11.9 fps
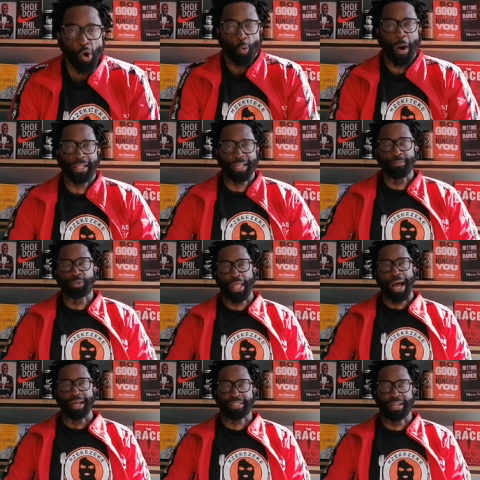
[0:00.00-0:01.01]
Welcome to the
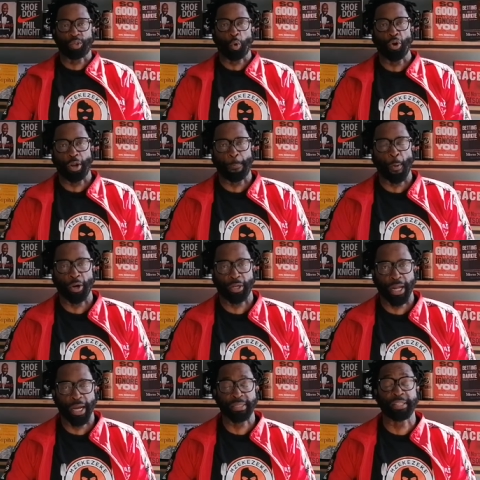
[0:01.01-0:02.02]
Hustlers Corner
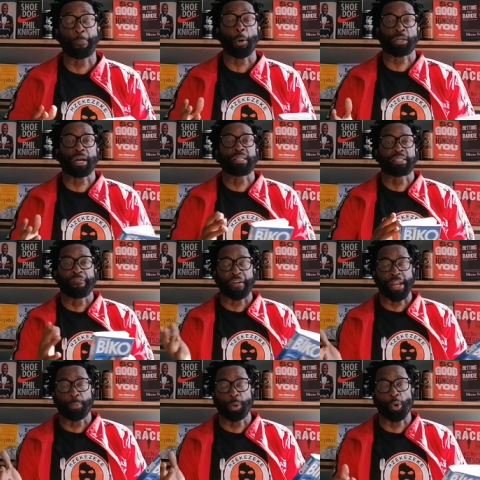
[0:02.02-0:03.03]
podcast. The podcast is
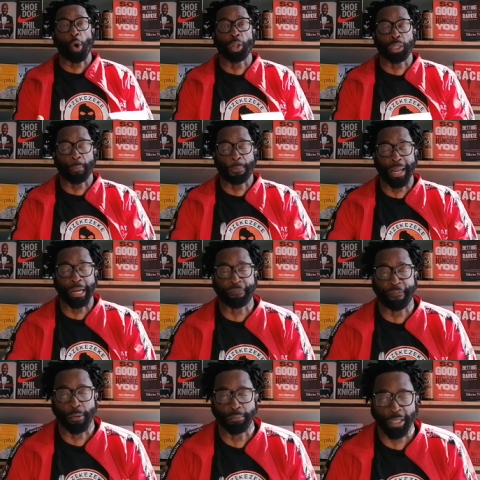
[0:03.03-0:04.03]
available on all the
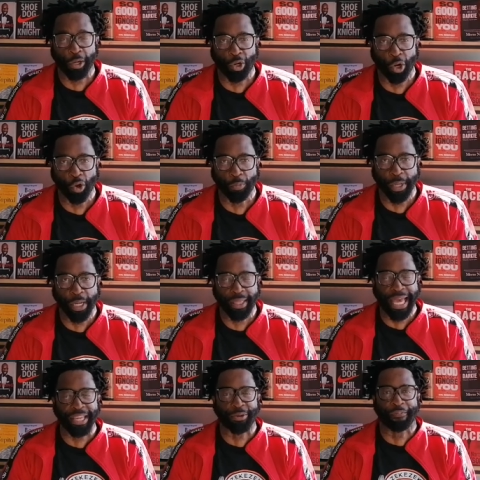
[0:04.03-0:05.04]
platforms globally.
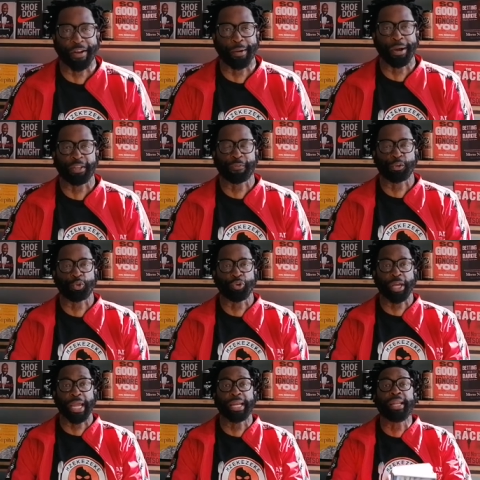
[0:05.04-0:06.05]
Thank you very much for
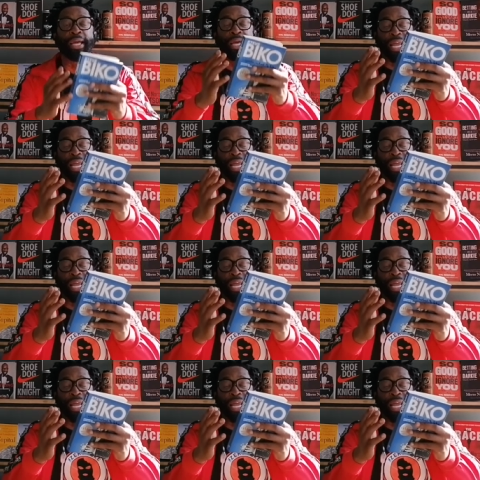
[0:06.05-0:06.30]
tuning in.